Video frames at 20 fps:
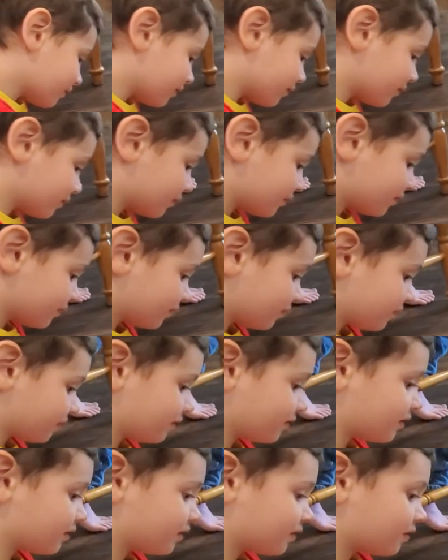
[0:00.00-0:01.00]

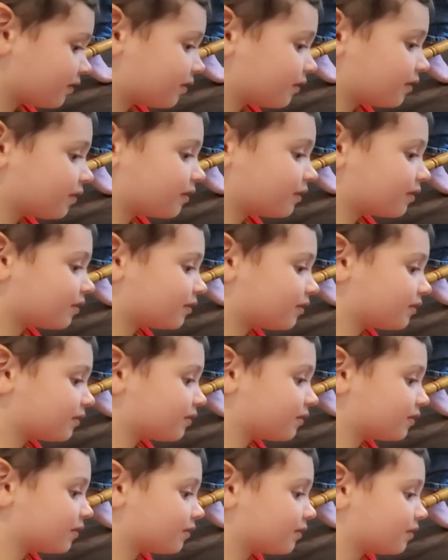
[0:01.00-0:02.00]

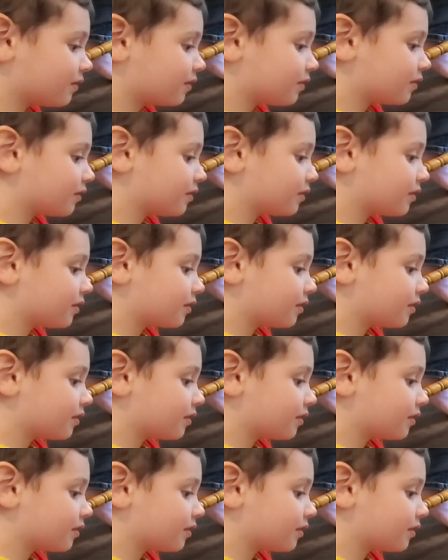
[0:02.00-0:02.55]
(silence)